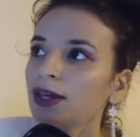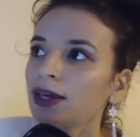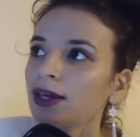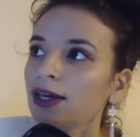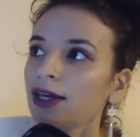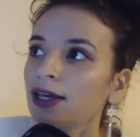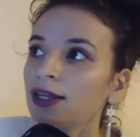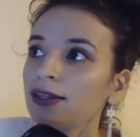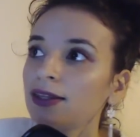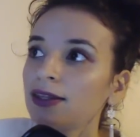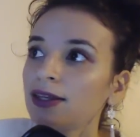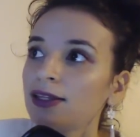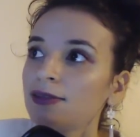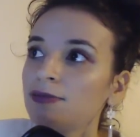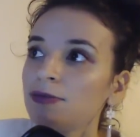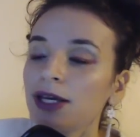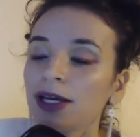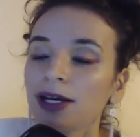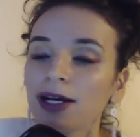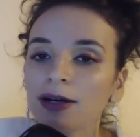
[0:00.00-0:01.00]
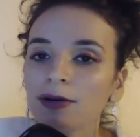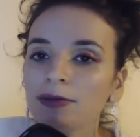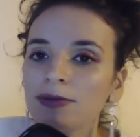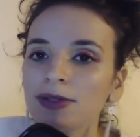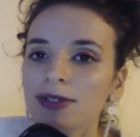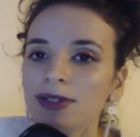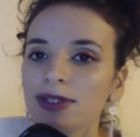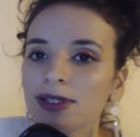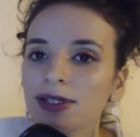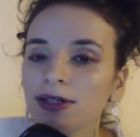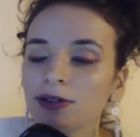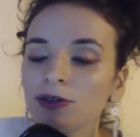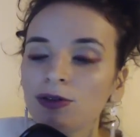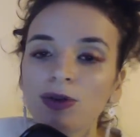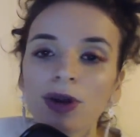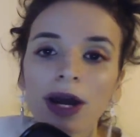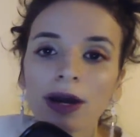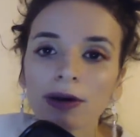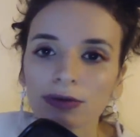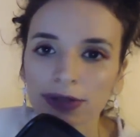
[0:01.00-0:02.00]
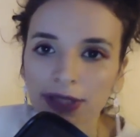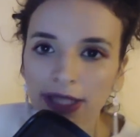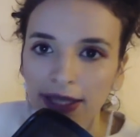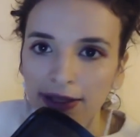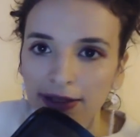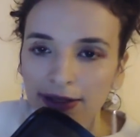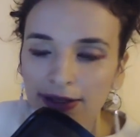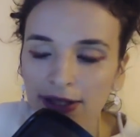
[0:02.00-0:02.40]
it becomes grounded.